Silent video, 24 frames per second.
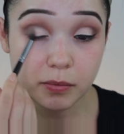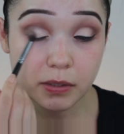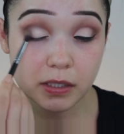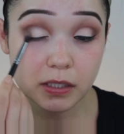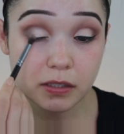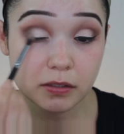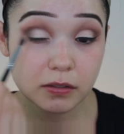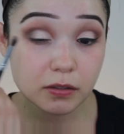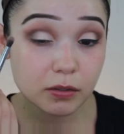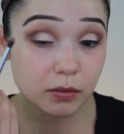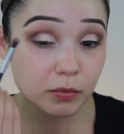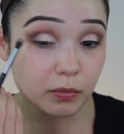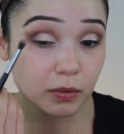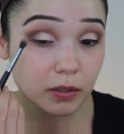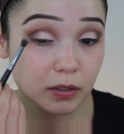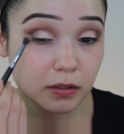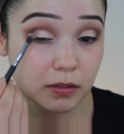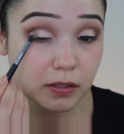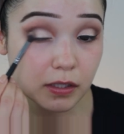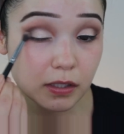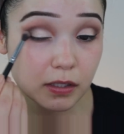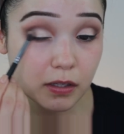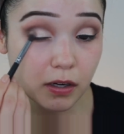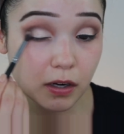because you will
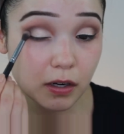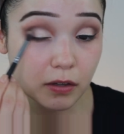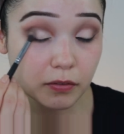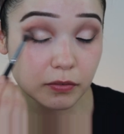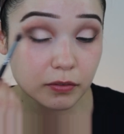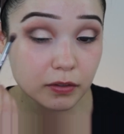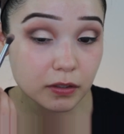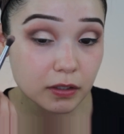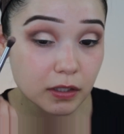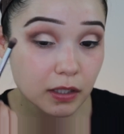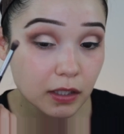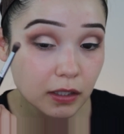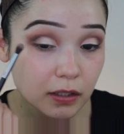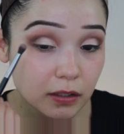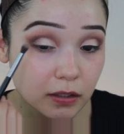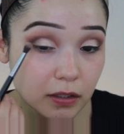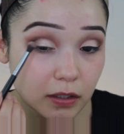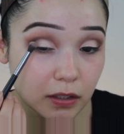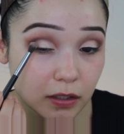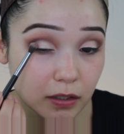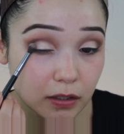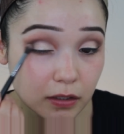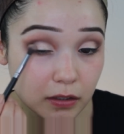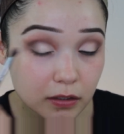take off the
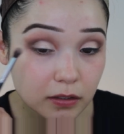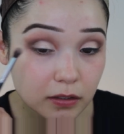color.